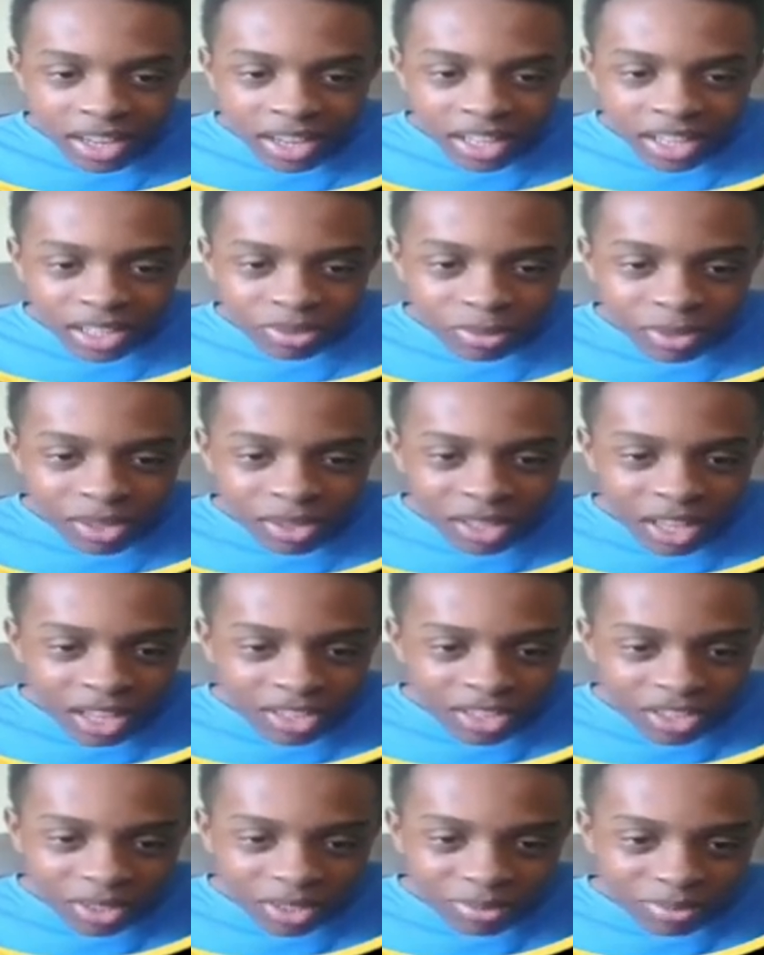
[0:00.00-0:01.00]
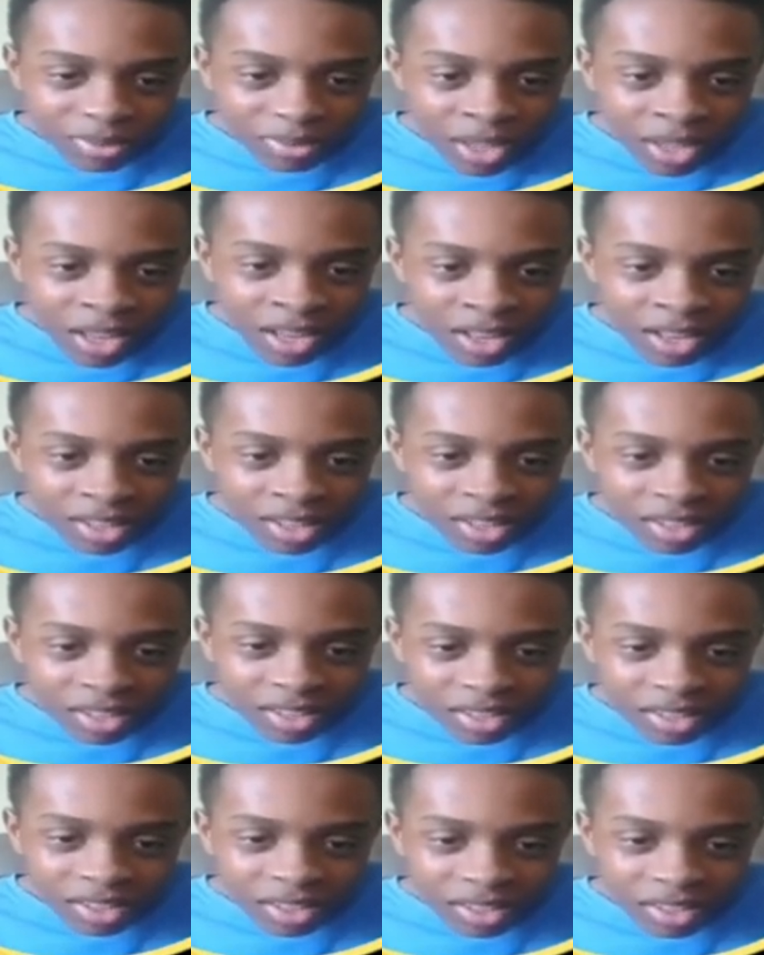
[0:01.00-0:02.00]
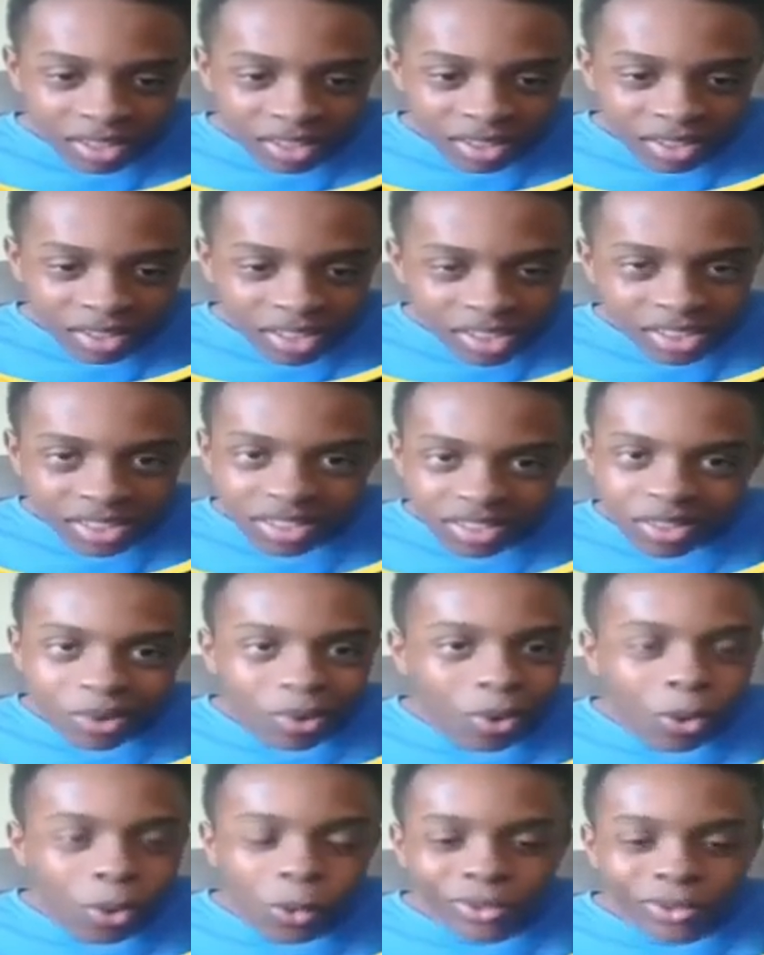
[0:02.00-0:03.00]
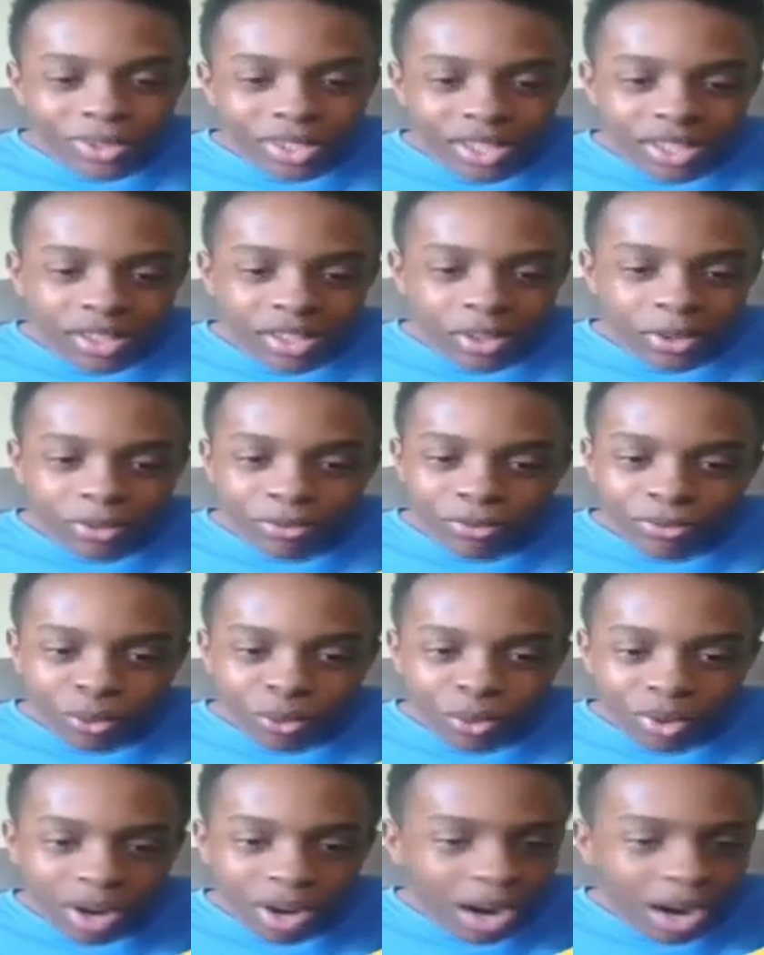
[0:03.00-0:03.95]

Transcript: And with ketchup. This is the only good food